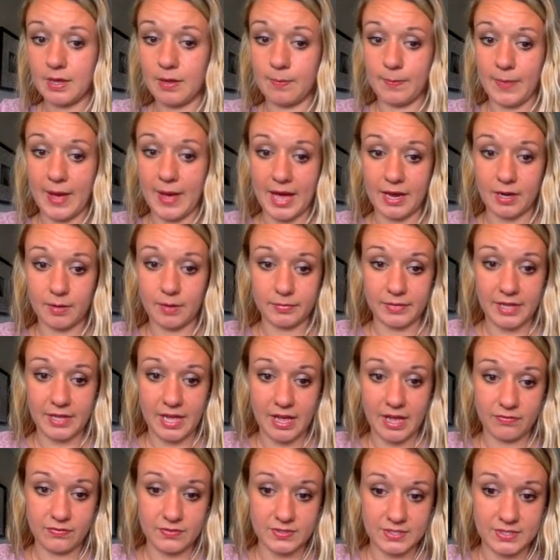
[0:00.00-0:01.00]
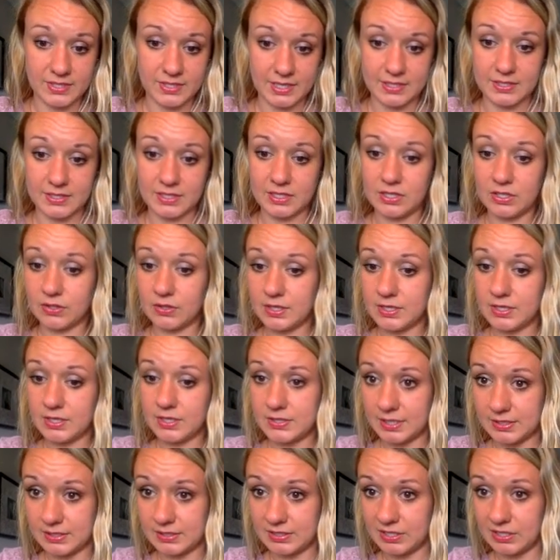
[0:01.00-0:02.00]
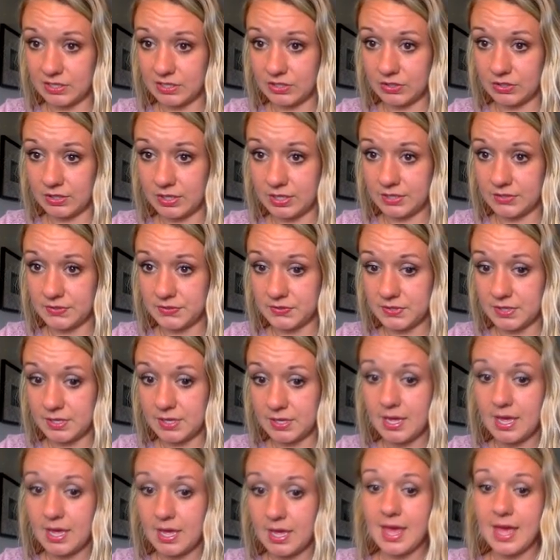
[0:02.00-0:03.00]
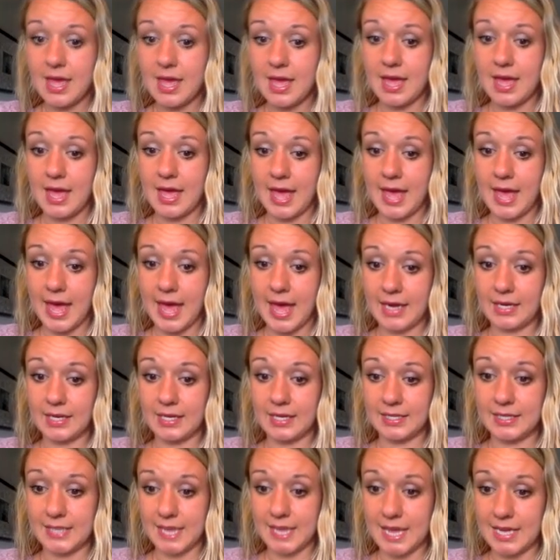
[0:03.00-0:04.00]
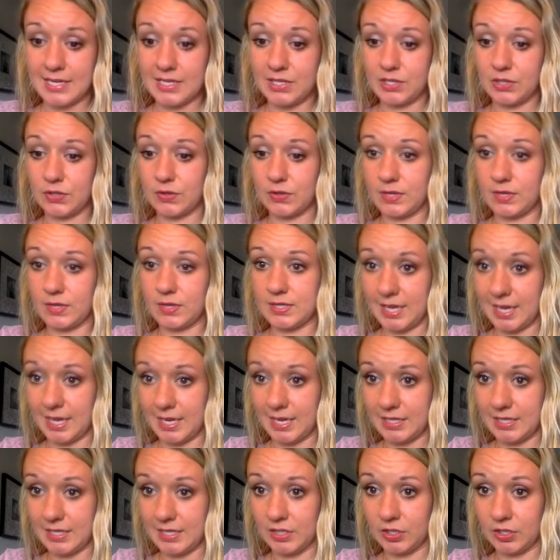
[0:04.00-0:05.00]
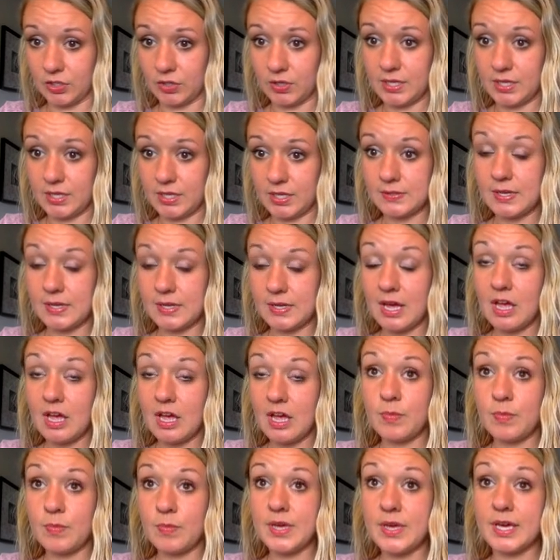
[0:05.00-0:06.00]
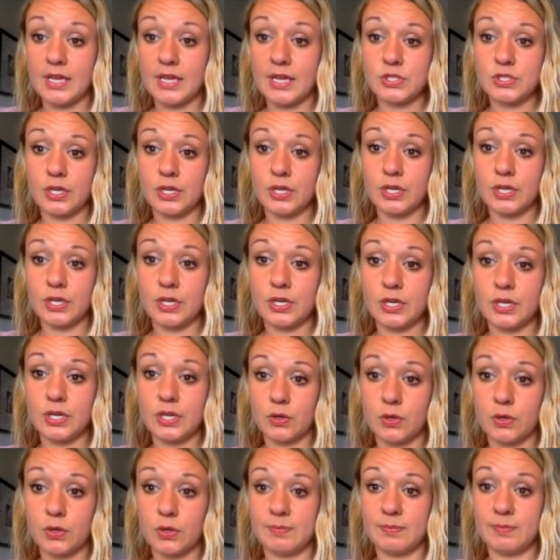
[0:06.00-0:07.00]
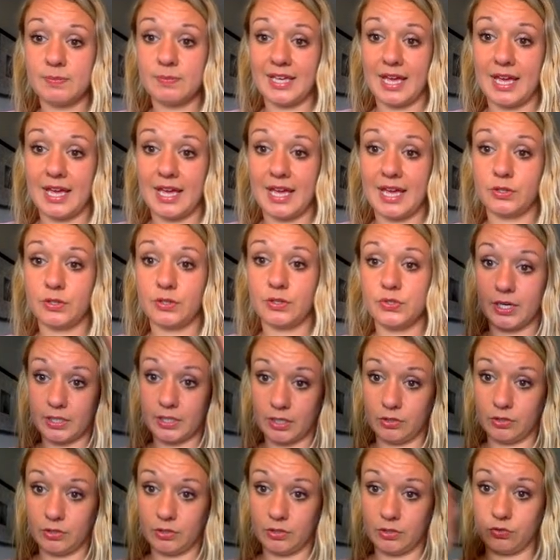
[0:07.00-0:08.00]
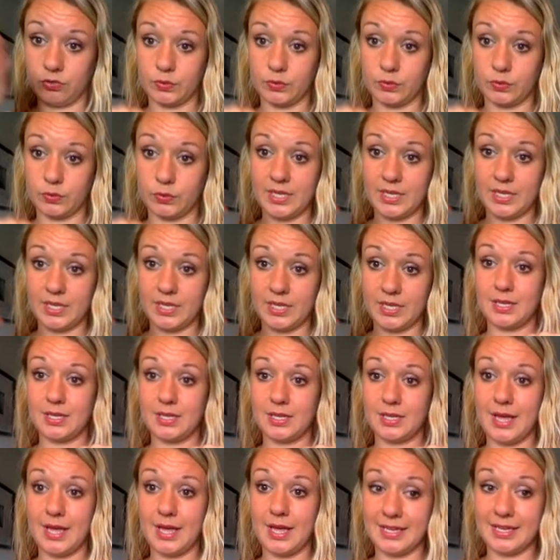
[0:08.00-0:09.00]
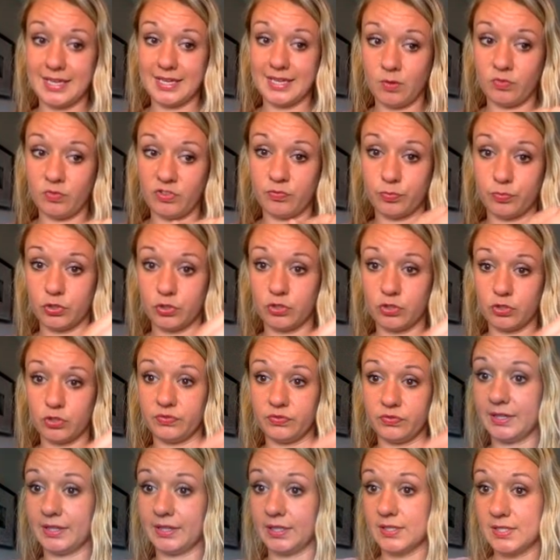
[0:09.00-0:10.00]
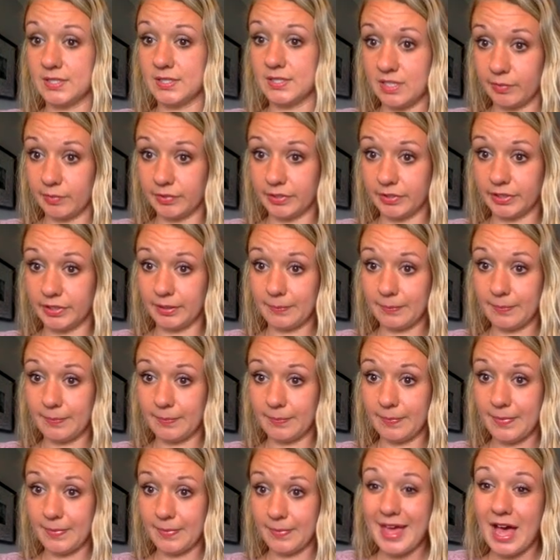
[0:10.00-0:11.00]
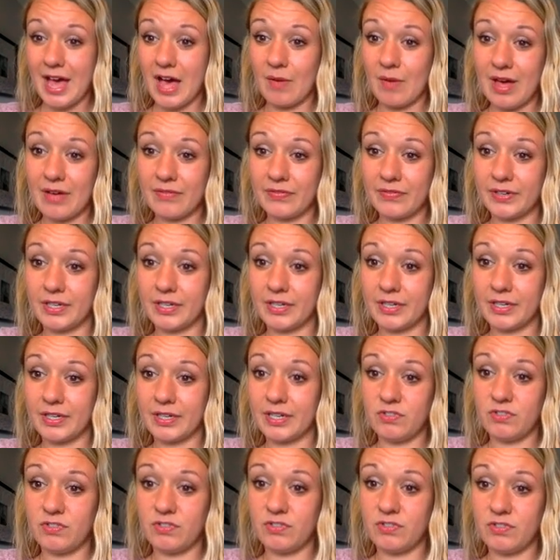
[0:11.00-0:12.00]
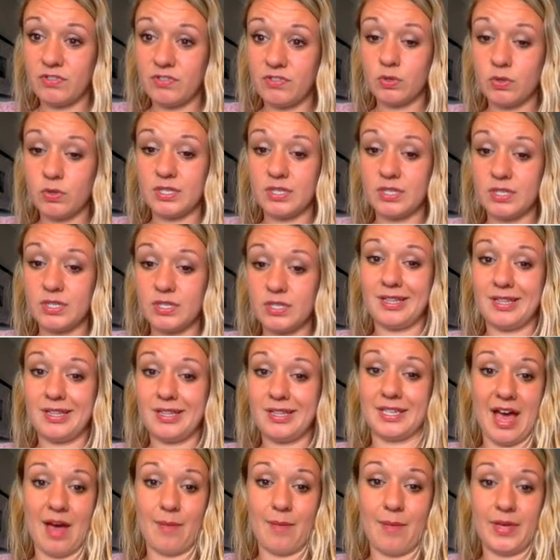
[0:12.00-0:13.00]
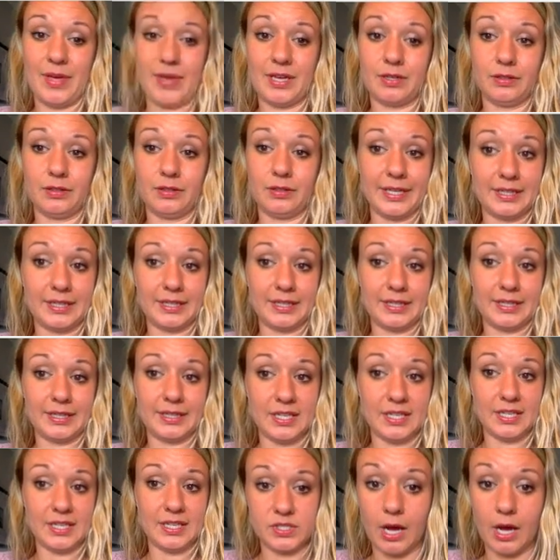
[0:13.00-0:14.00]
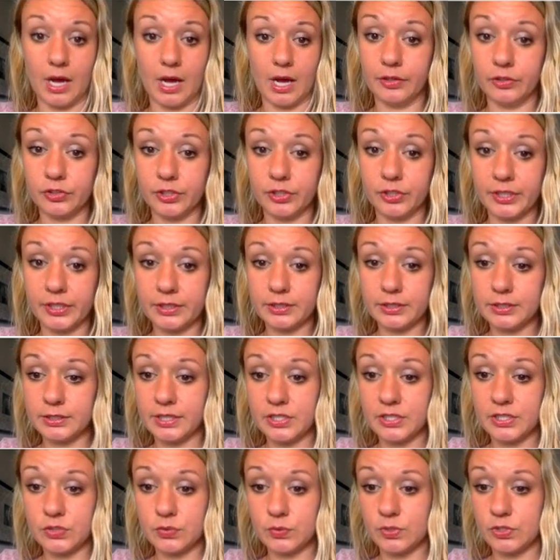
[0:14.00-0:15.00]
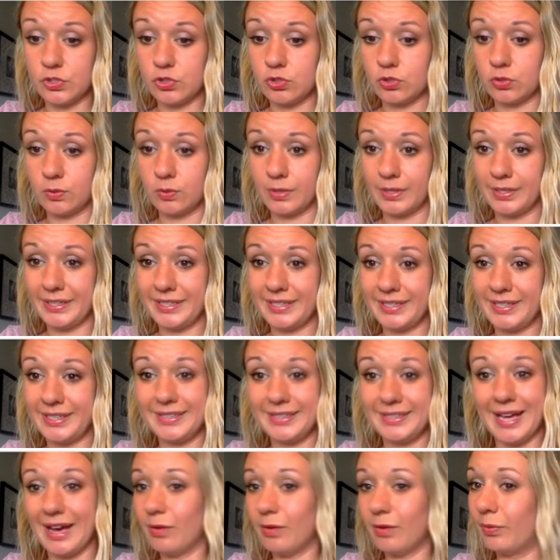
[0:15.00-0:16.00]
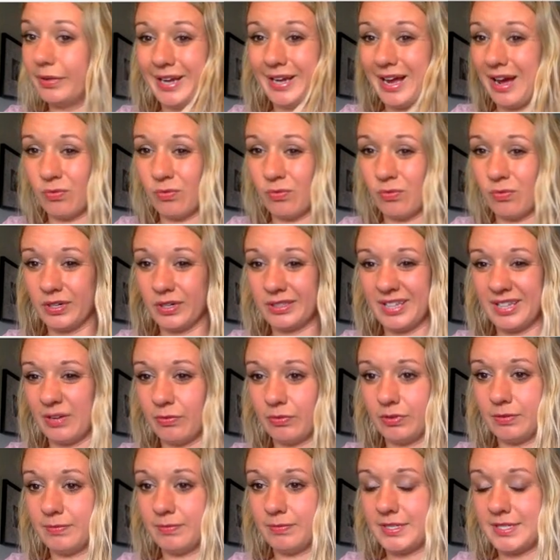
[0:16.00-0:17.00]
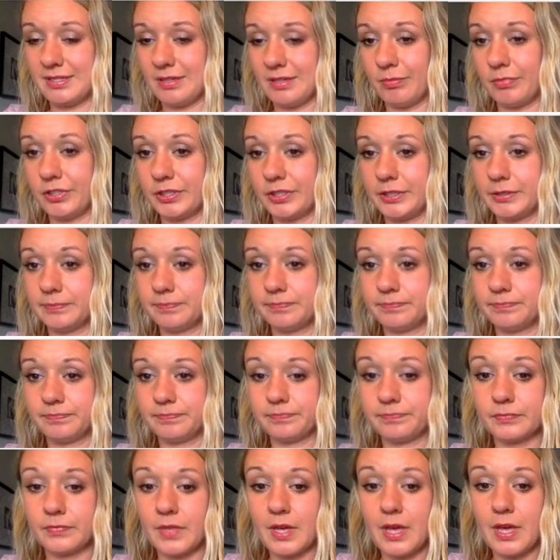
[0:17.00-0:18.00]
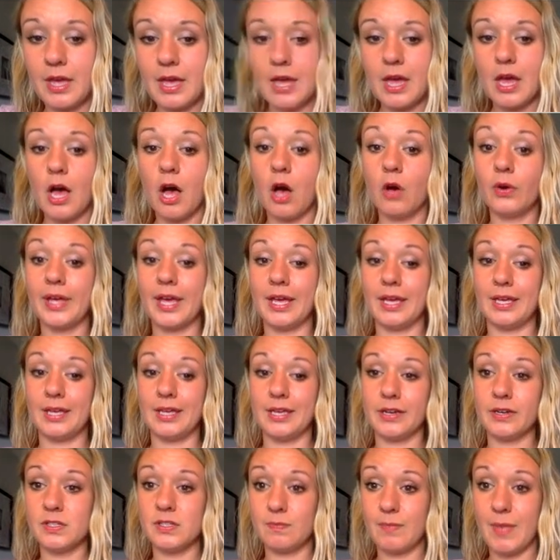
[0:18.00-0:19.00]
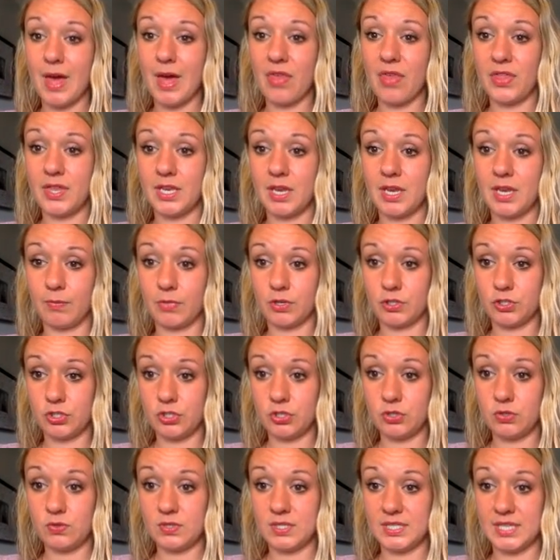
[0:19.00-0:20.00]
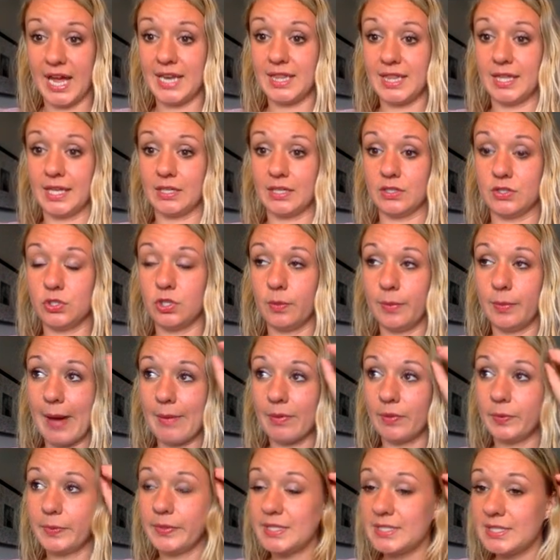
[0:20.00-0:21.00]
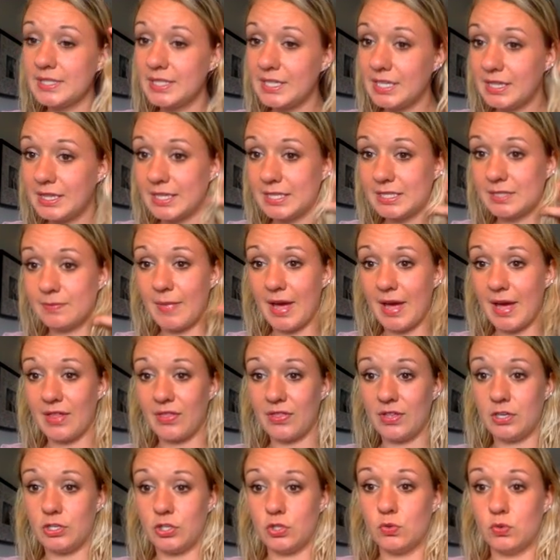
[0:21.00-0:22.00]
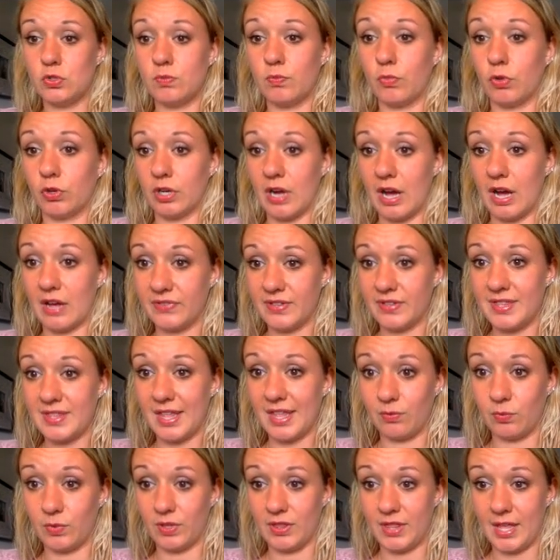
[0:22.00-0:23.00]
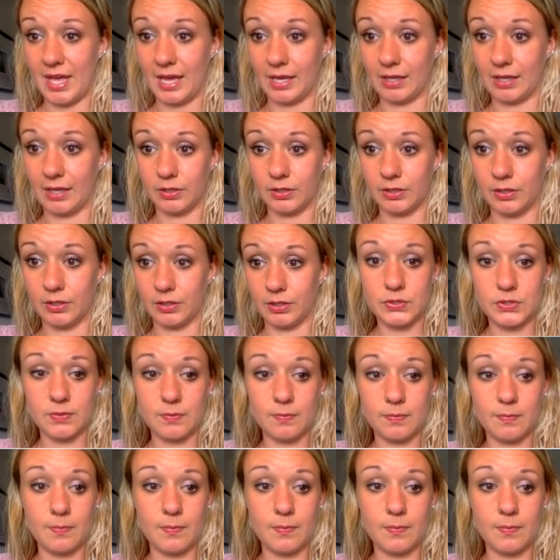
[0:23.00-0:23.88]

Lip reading: Bottom left, 60 degrees, 60 degrees. N is 80 degrees and 80 degrees. Because their corresponding angles are congruent, again, we've proven that they're similar. However, if you were to see like the top angle, like this was 100 and this was 20, that would not work. They wouldn't be similar. Okay, here's method number two, side lengths. You'll probably see this method used more often than with angles.